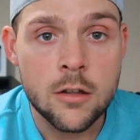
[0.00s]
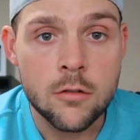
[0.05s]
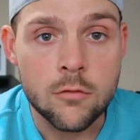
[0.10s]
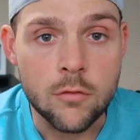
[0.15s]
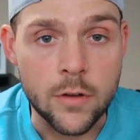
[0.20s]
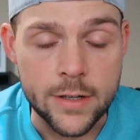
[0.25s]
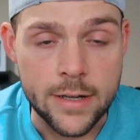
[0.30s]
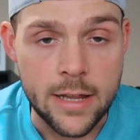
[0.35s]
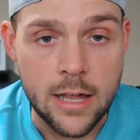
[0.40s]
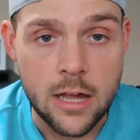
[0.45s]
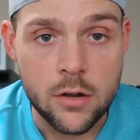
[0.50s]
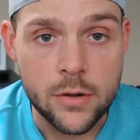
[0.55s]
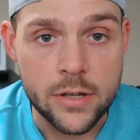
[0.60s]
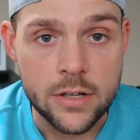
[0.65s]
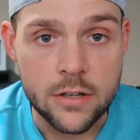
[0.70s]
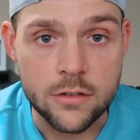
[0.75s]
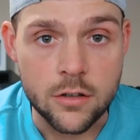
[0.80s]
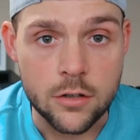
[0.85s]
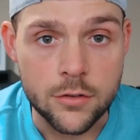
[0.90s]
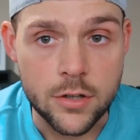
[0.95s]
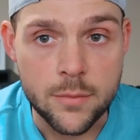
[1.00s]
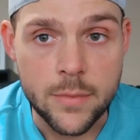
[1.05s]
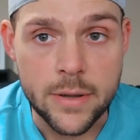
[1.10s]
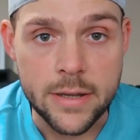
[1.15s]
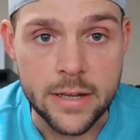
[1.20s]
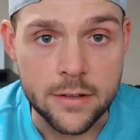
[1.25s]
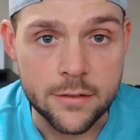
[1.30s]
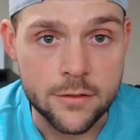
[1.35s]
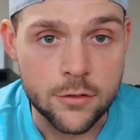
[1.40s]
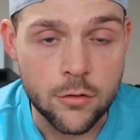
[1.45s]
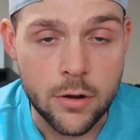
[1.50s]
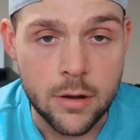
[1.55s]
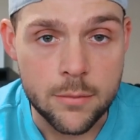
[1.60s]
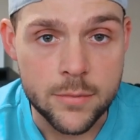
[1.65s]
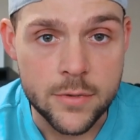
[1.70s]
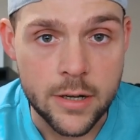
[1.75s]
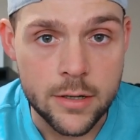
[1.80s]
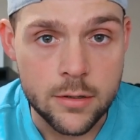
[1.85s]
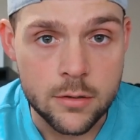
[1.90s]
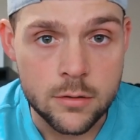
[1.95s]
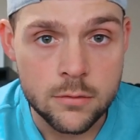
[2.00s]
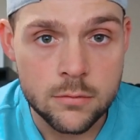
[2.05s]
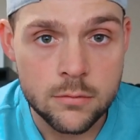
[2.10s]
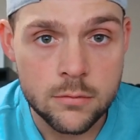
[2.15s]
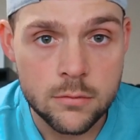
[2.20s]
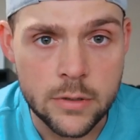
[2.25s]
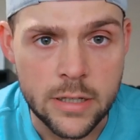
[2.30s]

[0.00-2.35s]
Right now it is only my Instagram title,